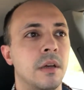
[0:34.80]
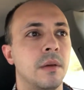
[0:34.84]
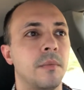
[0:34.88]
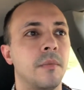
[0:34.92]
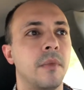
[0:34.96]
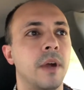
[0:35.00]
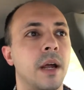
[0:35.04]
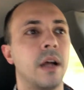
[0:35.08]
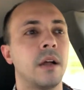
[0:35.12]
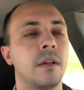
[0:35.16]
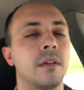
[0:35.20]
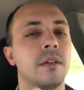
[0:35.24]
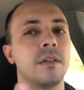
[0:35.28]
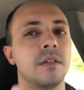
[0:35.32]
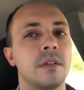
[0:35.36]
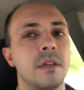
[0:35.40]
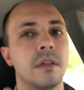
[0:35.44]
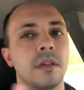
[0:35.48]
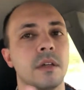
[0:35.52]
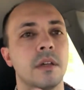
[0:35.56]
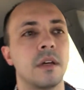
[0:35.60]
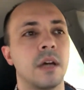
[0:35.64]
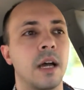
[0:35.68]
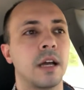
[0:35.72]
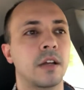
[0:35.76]
around
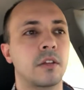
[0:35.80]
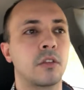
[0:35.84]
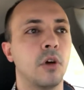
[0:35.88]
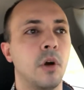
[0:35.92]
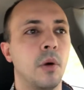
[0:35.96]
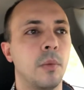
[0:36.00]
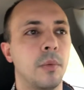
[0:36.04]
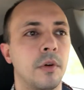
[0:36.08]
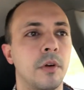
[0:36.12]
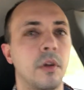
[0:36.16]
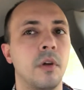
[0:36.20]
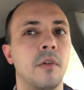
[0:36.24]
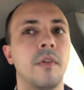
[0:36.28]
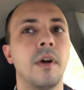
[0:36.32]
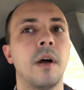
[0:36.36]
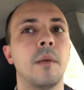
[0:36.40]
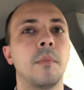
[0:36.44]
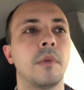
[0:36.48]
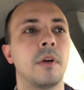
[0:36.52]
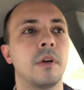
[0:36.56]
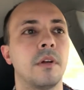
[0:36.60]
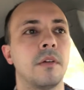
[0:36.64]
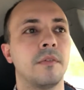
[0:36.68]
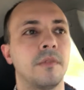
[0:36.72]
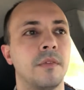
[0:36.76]
October,
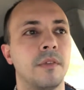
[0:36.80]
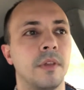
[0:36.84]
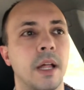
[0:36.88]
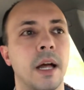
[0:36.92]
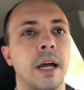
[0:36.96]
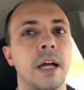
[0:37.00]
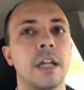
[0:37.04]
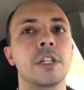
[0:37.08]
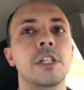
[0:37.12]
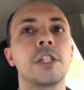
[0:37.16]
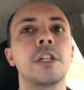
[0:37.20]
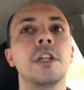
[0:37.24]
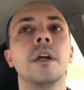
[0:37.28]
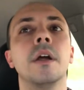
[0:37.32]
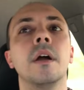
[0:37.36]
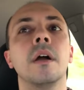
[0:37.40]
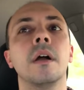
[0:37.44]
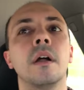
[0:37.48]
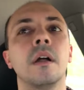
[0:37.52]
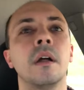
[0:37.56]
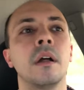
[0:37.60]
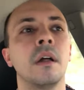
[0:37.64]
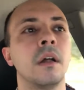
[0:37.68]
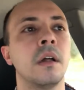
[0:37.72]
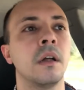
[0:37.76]
November of last year.
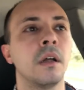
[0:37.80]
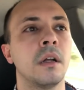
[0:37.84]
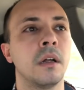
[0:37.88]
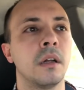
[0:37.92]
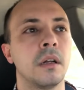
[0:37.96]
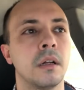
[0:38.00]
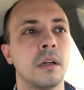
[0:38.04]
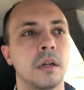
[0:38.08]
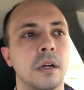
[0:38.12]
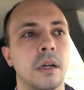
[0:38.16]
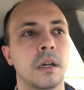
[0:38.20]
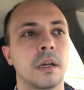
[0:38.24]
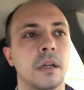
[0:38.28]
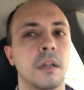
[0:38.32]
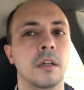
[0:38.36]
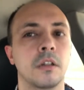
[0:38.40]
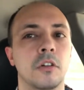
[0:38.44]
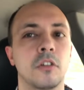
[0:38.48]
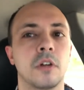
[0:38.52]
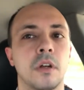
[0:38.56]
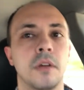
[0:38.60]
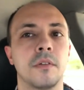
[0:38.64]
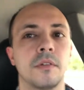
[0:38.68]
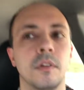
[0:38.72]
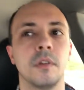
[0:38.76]
I gotta
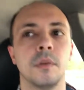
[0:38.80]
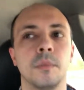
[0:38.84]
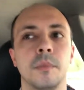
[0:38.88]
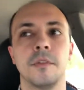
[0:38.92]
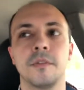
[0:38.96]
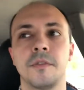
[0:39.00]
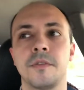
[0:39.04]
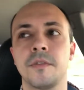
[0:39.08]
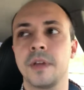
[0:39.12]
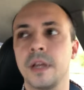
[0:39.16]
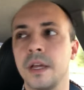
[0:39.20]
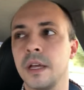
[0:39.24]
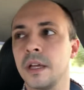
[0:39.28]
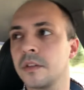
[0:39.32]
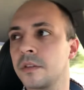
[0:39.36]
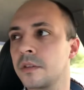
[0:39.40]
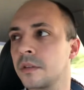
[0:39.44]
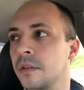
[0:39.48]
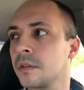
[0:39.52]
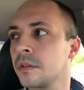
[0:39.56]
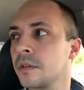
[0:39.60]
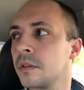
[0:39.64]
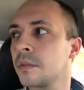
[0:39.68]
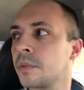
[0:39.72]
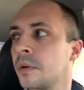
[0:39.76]
drive a little bit fast
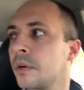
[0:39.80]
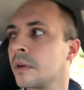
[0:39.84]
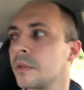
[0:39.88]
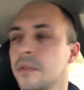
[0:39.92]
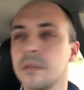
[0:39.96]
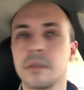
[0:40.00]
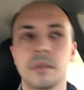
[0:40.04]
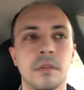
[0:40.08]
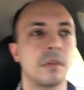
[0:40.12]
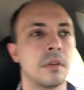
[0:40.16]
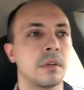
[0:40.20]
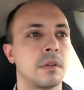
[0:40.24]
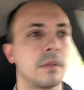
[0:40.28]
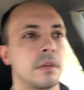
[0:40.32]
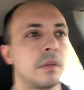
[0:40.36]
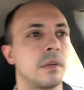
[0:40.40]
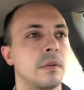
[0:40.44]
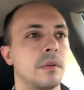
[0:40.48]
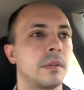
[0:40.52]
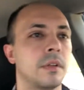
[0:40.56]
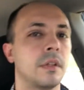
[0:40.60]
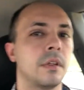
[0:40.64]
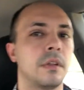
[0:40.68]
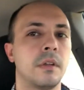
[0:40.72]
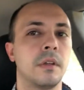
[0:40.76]
because this person doesn't know
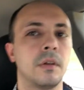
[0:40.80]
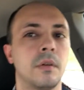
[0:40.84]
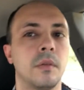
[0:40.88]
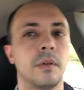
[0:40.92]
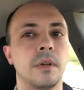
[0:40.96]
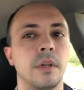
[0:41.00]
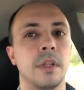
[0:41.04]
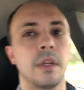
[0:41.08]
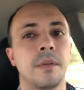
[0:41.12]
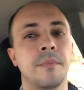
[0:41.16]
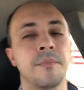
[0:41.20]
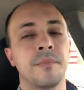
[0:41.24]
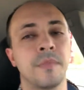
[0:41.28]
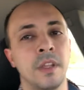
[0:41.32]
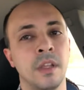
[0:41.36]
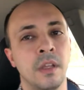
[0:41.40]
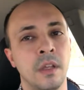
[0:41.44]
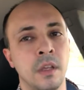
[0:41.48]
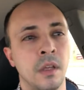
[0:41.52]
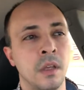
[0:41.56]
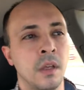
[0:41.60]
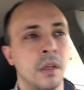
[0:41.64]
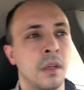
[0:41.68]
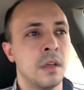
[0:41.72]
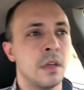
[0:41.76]
what they're doing here.
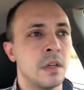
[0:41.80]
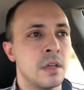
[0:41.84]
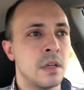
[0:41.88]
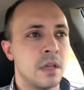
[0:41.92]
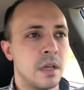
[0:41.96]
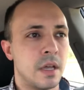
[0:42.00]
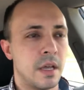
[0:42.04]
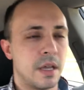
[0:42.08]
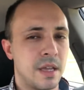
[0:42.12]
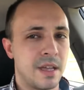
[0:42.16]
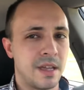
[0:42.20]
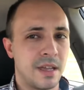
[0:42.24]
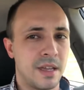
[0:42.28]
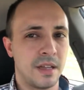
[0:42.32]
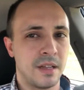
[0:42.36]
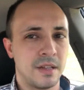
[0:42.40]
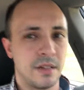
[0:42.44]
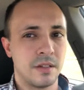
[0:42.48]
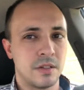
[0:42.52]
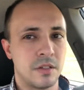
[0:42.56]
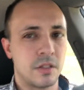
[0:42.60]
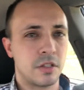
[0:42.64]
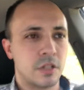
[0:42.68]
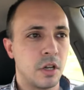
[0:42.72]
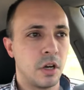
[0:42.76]

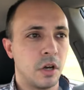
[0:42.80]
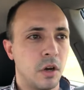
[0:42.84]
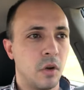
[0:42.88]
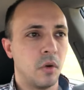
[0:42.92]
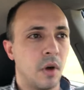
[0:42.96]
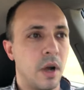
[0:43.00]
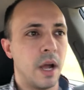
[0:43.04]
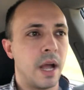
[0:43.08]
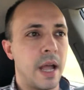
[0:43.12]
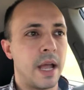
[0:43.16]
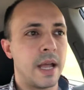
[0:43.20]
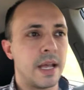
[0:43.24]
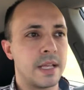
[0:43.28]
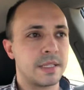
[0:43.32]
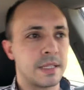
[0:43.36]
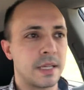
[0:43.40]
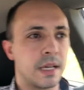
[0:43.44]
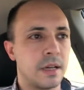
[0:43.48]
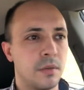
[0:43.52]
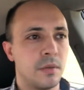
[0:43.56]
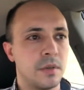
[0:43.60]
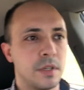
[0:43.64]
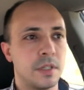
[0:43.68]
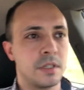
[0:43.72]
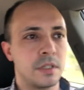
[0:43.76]
And so as I
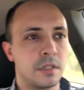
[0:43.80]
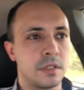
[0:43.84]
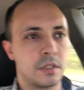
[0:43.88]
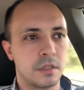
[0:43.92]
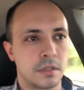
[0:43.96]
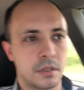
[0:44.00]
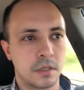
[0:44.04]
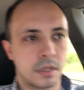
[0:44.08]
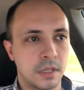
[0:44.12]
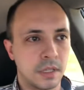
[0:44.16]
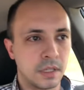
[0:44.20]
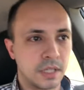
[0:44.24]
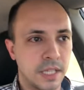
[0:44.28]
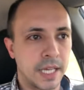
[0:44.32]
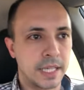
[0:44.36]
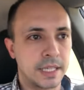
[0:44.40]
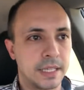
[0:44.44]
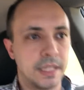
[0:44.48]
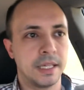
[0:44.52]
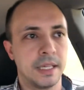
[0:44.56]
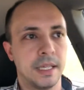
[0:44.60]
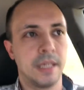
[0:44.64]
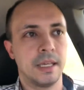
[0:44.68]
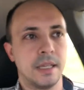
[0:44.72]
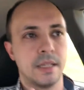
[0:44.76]
was
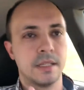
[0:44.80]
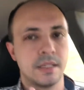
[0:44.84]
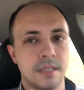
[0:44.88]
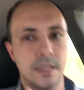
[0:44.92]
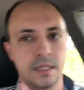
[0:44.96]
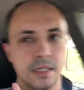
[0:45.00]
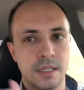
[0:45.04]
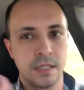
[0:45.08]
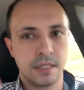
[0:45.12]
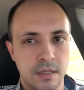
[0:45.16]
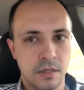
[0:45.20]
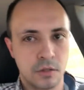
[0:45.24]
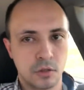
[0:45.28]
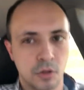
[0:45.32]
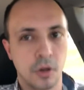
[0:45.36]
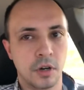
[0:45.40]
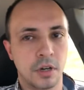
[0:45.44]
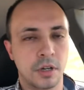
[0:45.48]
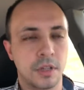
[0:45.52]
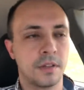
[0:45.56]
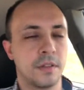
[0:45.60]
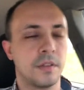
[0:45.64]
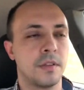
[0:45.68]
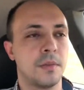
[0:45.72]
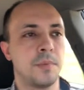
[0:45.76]
collecting and
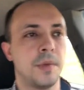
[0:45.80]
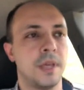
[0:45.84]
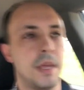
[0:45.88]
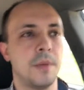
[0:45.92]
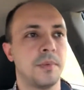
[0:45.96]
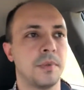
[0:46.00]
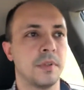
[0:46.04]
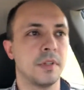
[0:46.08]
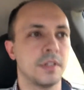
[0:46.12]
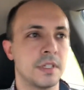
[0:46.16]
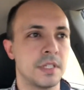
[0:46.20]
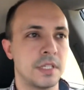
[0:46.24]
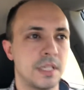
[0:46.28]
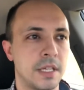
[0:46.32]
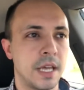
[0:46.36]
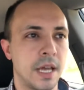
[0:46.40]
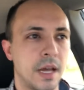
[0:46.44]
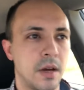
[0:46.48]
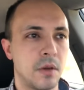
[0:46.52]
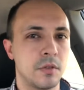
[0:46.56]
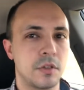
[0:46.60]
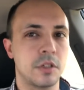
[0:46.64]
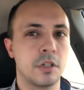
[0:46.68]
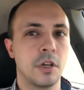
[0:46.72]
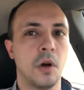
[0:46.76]
talking to people and see
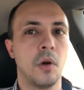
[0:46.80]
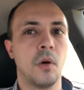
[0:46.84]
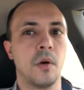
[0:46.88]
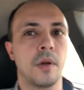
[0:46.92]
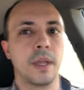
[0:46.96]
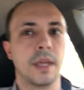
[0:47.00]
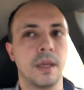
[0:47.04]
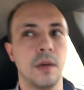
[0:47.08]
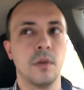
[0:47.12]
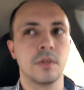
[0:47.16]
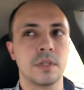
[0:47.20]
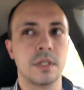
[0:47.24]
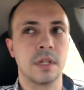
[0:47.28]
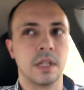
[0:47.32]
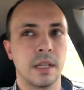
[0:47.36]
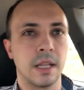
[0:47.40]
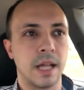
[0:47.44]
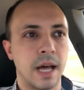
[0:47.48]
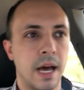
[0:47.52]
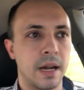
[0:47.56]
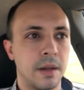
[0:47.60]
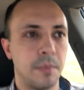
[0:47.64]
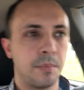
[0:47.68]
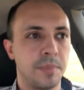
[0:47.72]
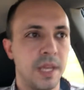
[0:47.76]
how it was going, it was a
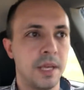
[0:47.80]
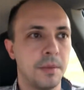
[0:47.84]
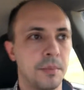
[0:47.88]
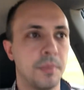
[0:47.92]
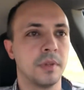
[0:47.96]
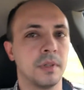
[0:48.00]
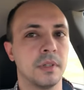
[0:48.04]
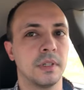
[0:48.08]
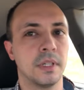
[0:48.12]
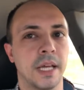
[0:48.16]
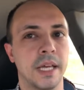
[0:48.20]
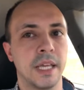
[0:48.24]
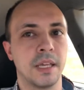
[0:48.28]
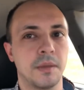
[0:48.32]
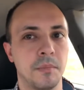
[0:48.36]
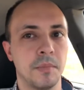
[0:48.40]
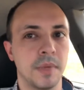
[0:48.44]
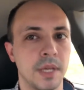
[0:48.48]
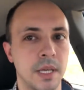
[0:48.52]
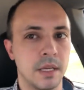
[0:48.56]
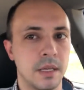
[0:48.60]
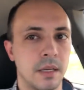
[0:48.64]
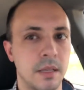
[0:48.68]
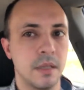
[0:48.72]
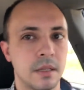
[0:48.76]
lot of people like
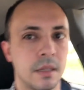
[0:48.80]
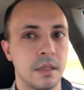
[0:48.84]
me